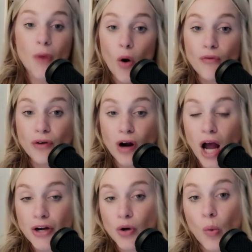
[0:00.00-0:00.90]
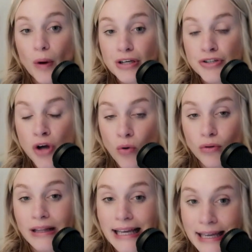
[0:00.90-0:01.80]
over under win
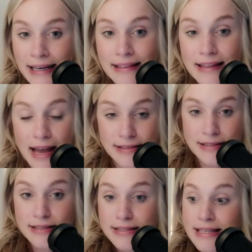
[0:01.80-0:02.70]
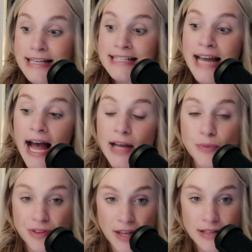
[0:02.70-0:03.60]
total in the SEC, tied
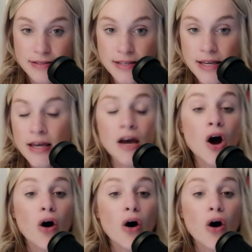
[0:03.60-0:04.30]
with Tennessee,